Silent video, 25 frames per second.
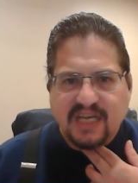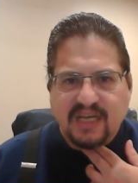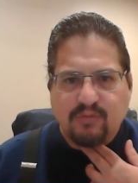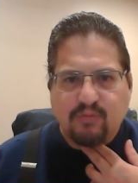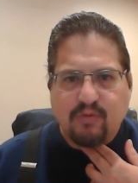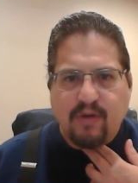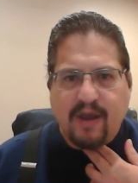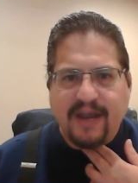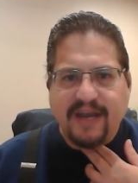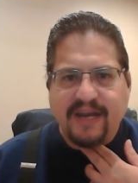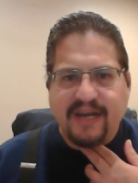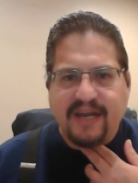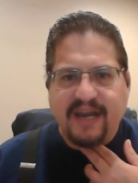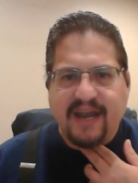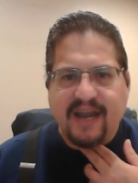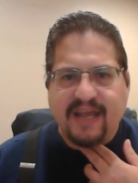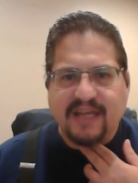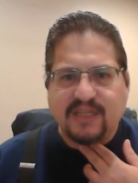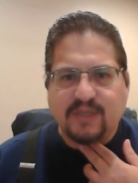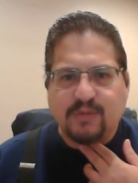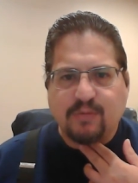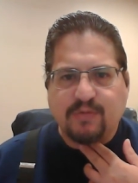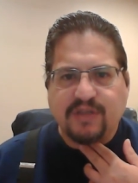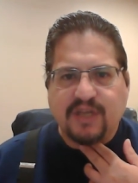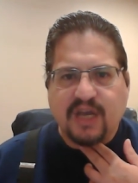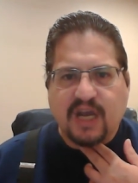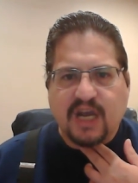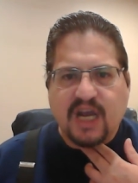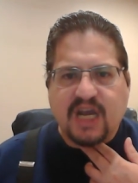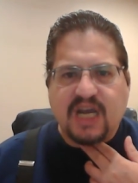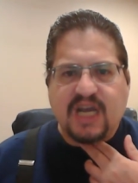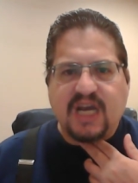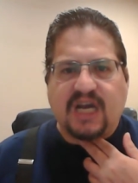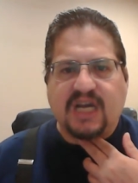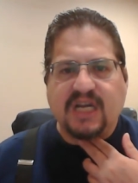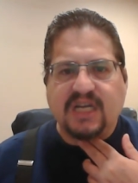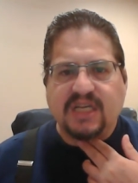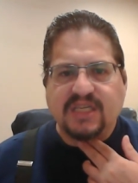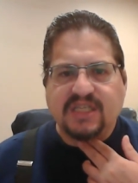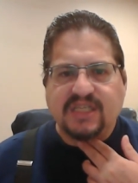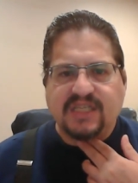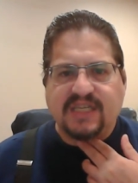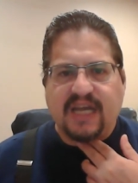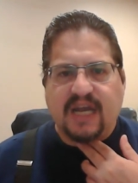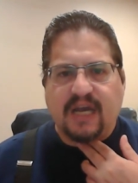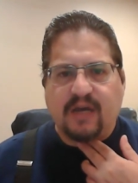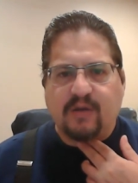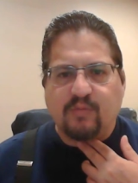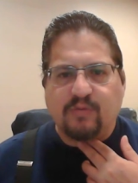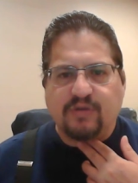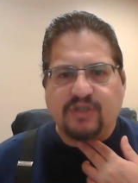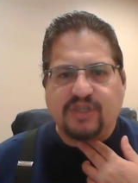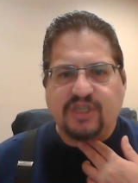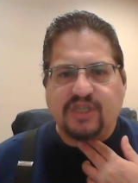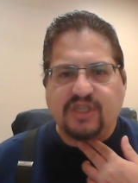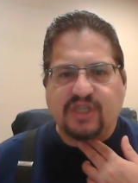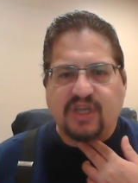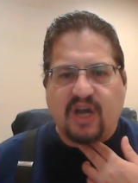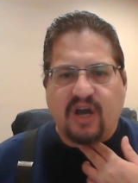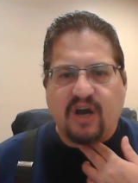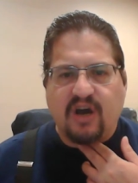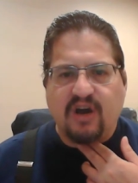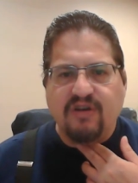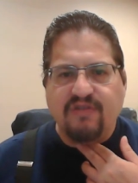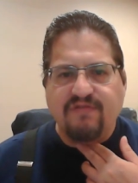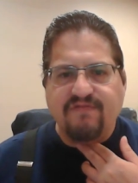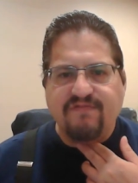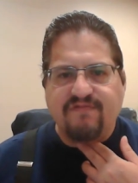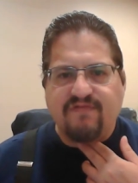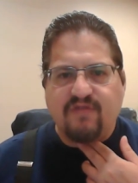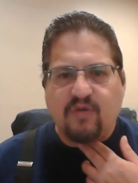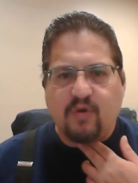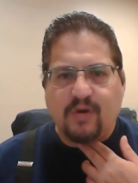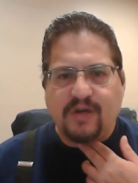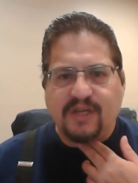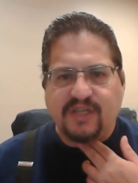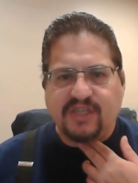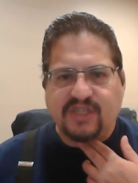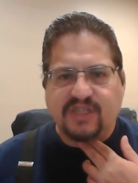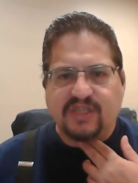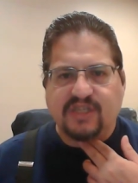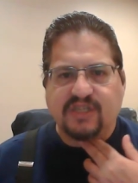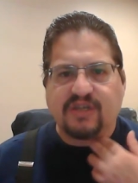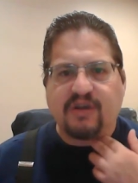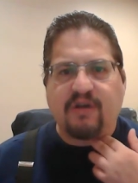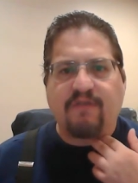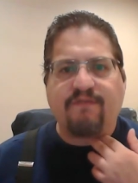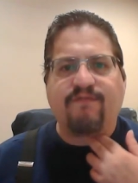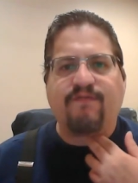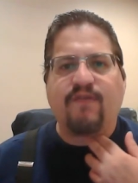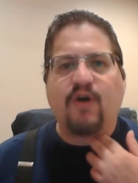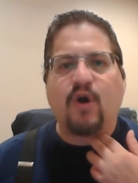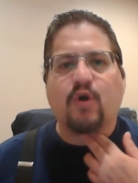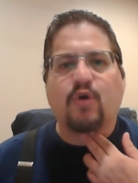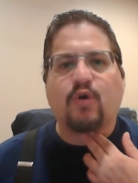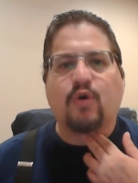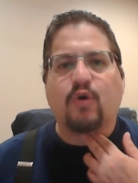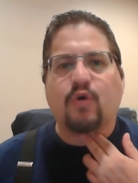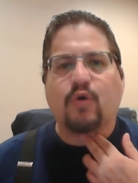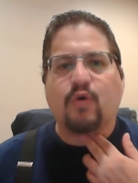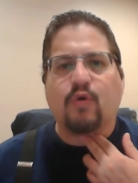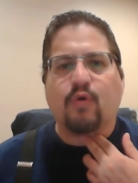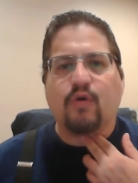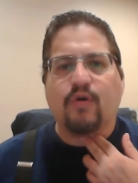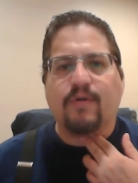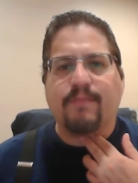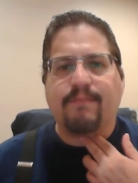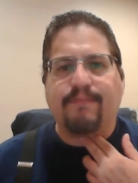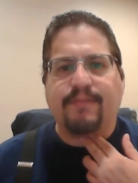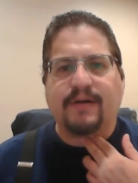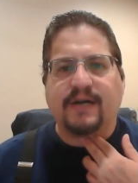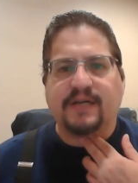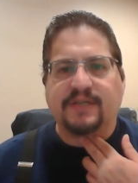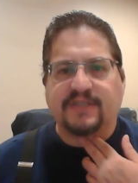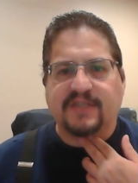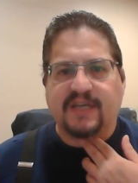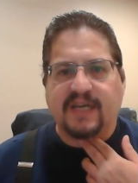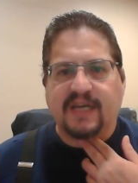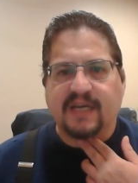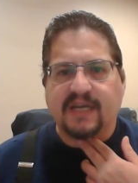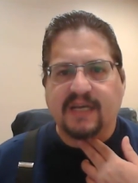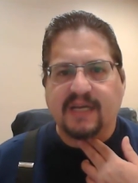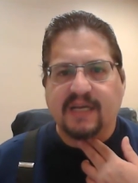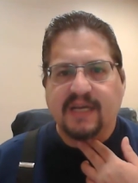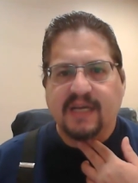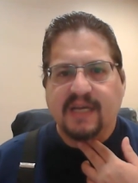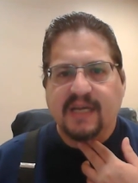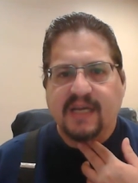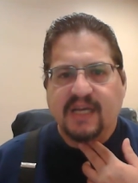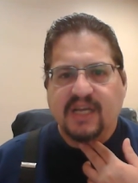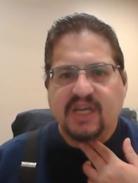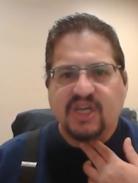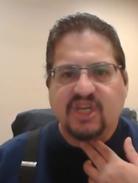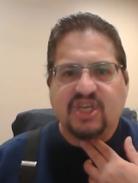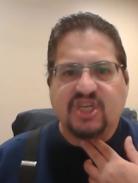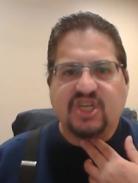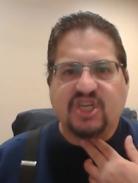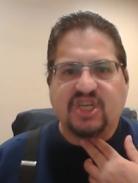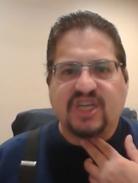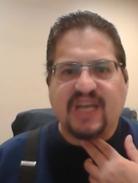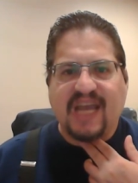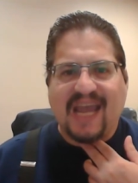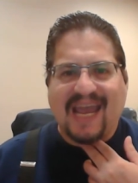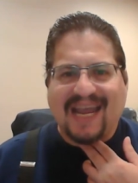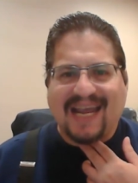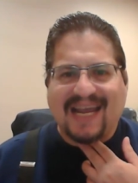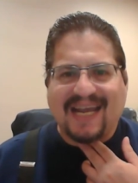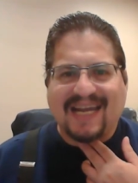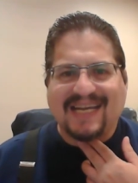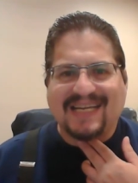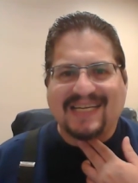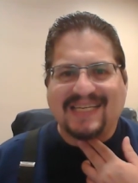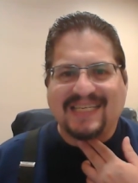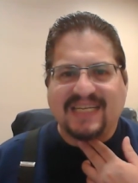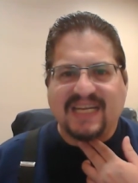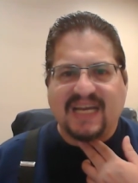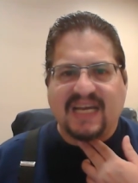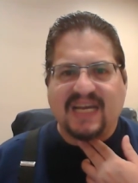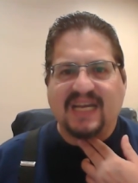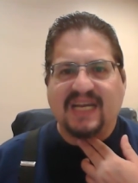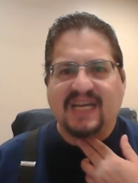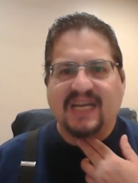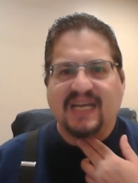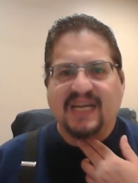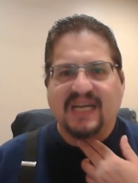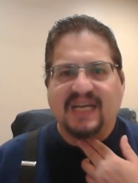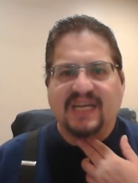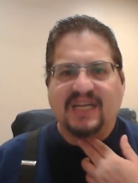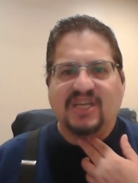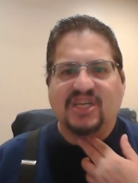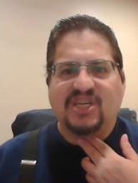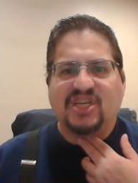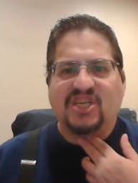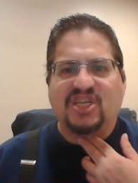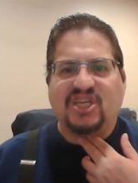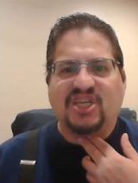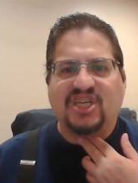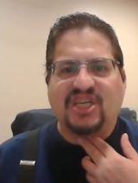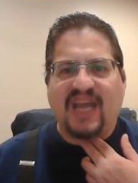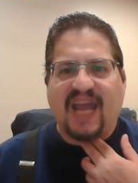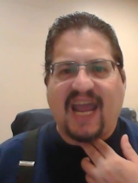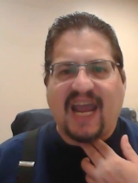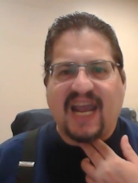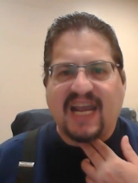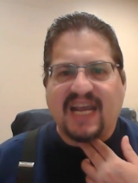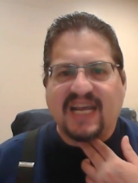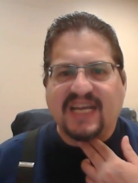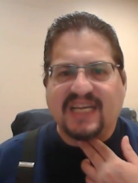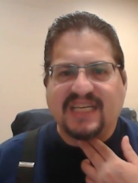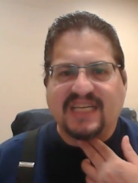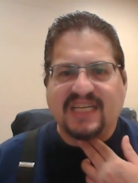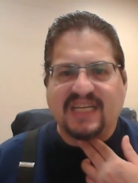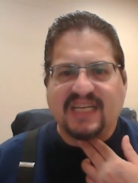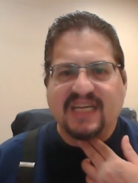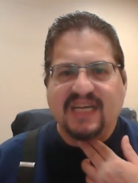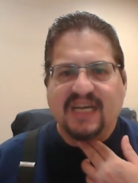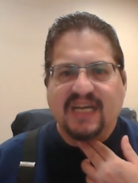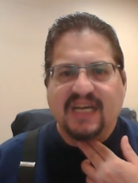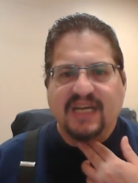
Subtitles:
Right? It ends with a k sound, which is unvoiced, vocal cord buzzing. Checked, checked.